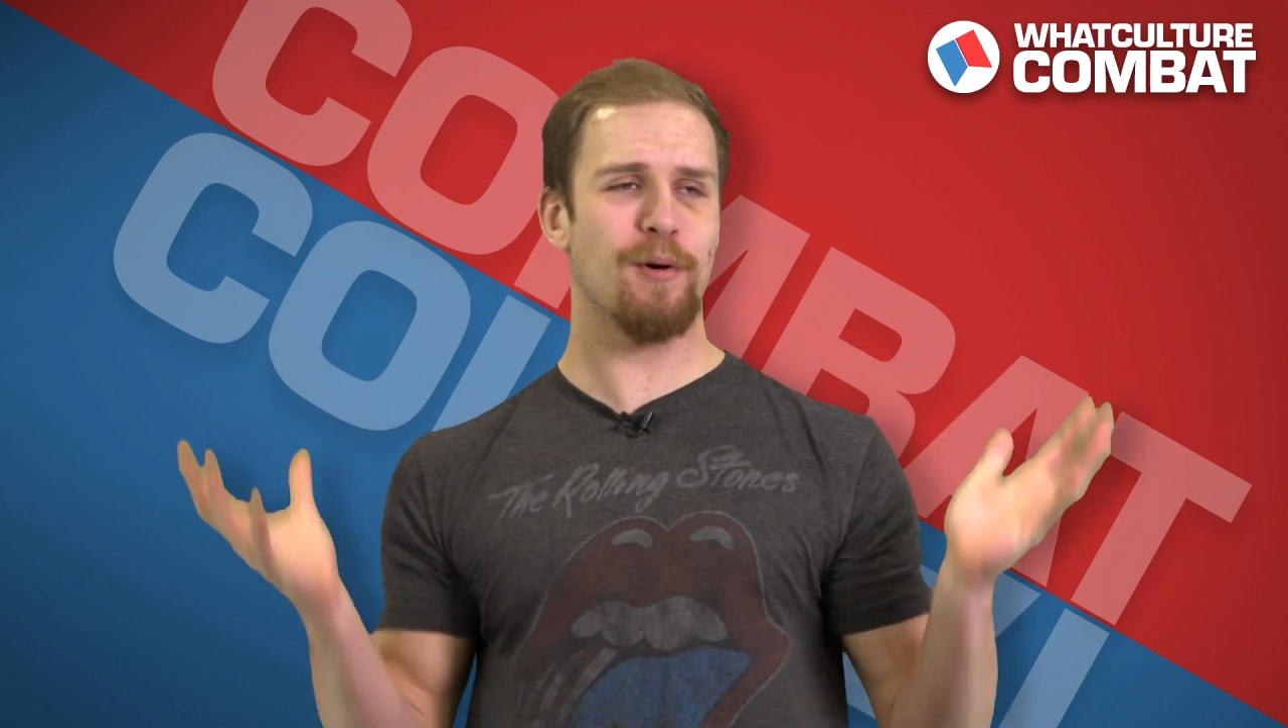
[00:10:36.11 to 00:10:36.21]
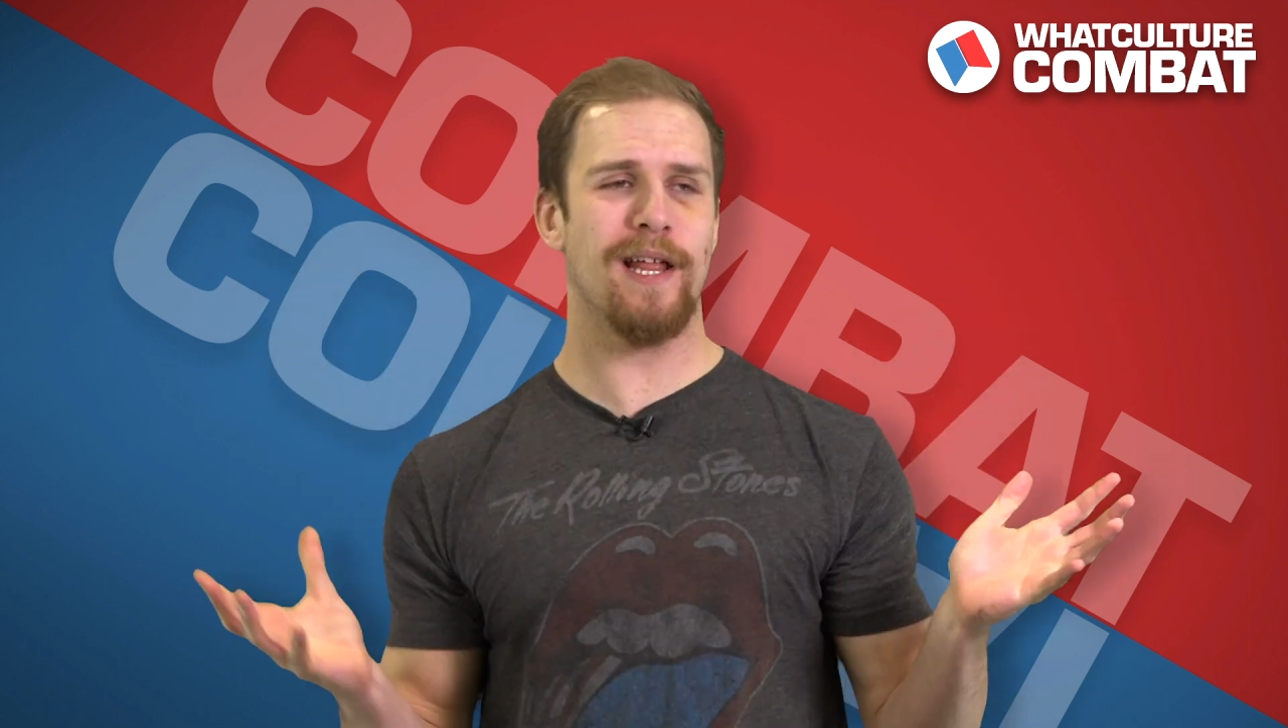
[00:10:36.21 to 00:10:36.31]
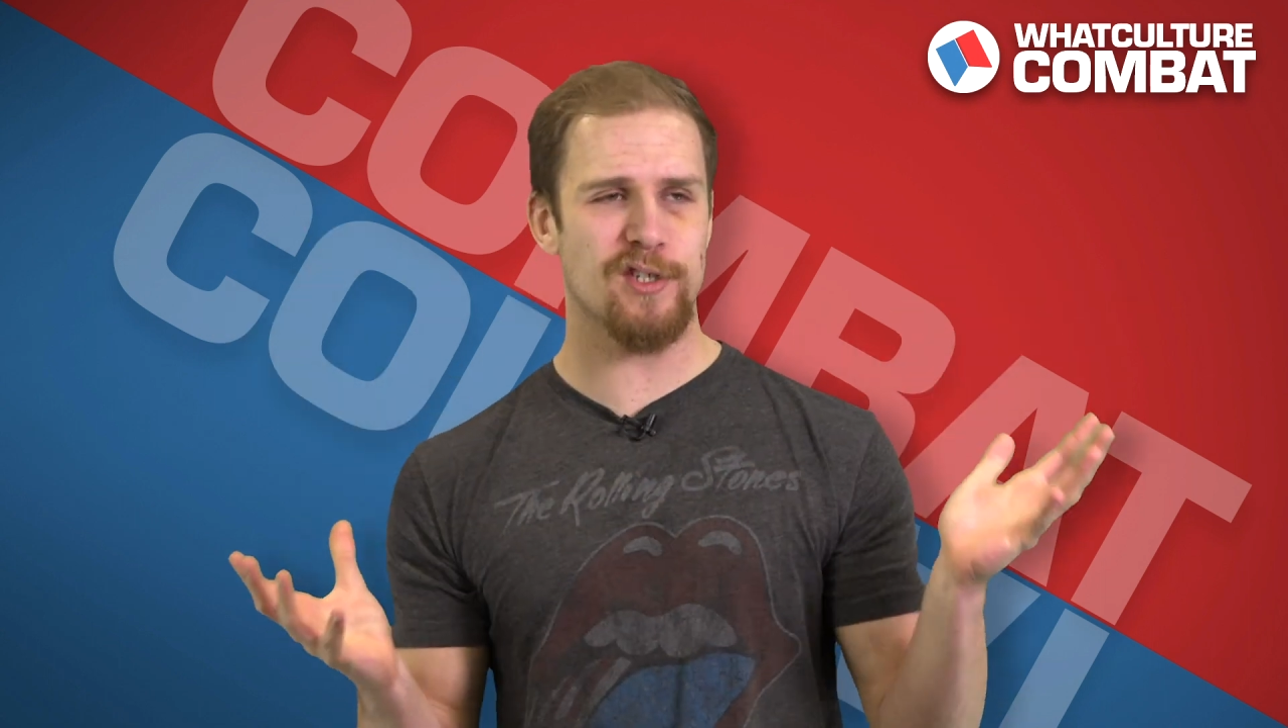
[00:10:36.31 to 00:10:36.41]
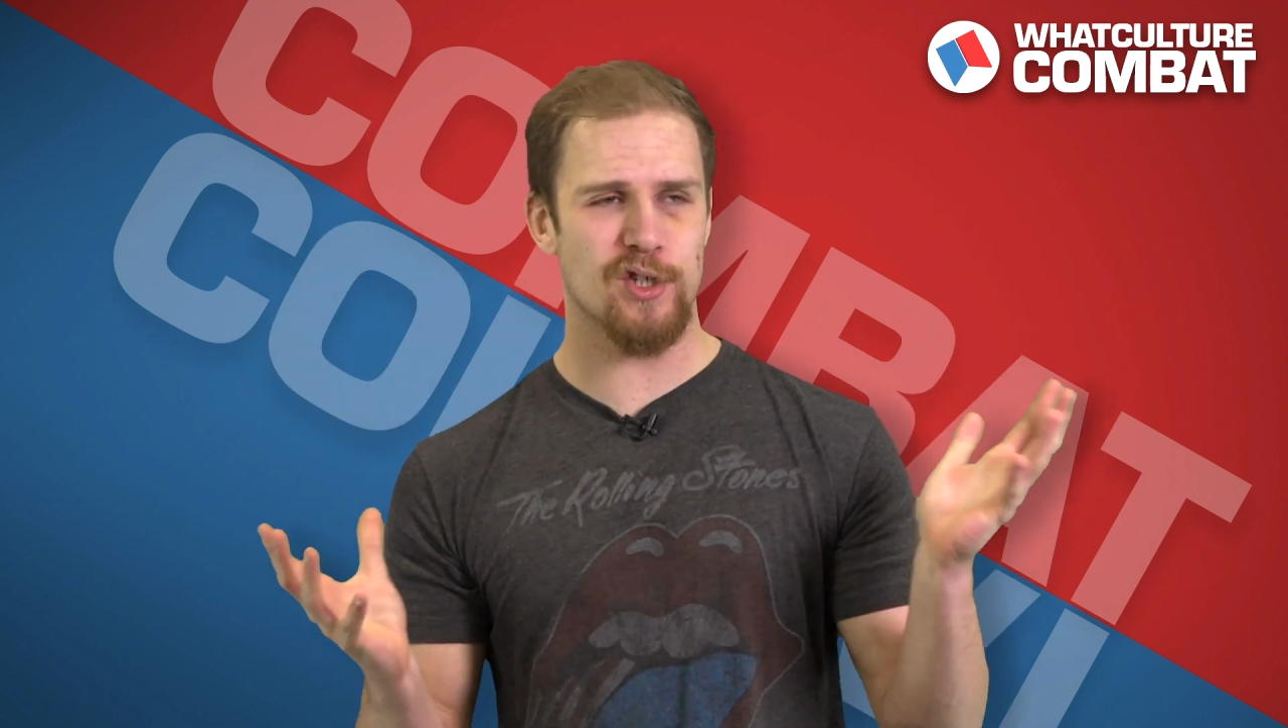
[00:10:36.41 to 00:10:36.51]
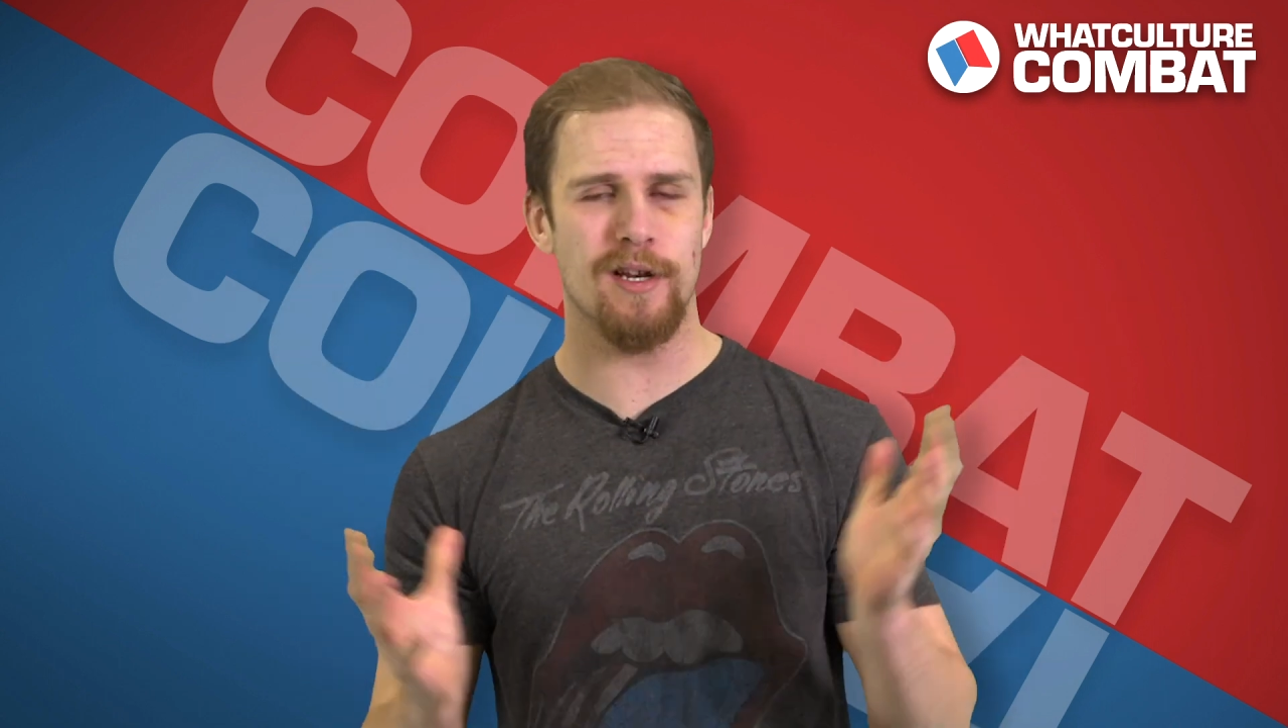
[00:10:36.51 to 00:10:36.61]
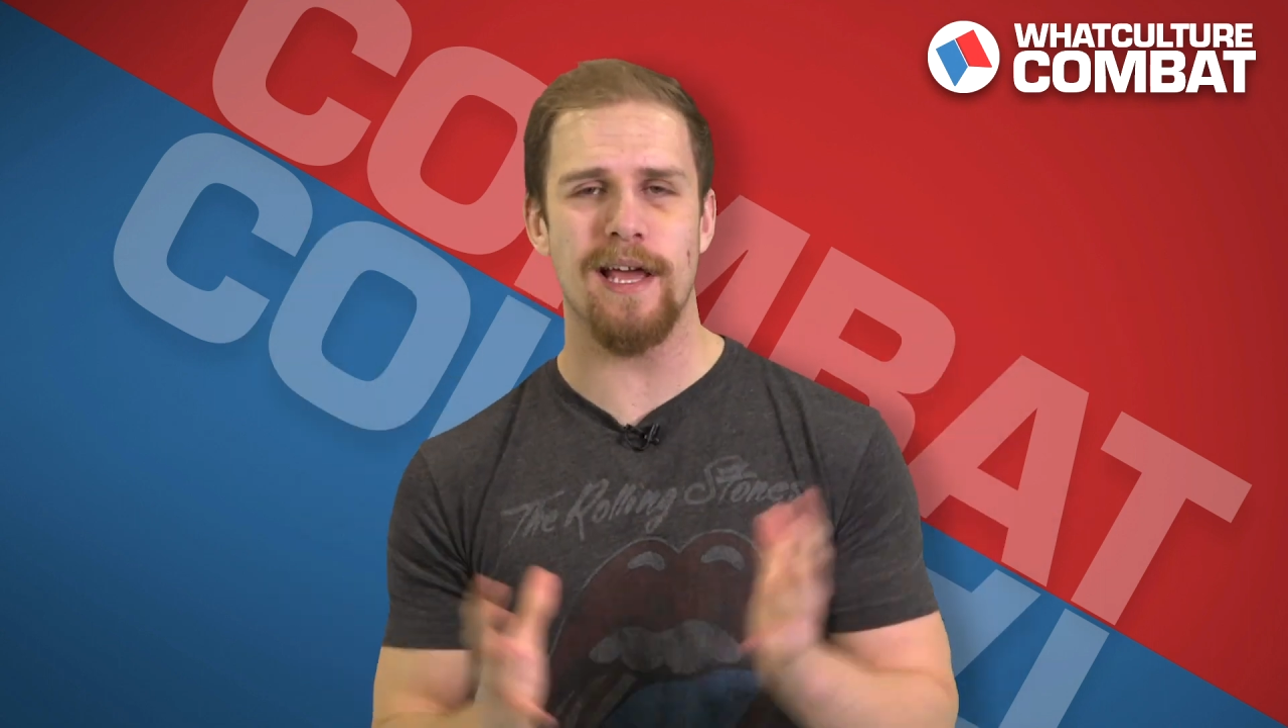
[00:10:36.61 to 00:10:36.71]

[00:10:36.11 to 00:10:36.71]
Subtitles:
prediction,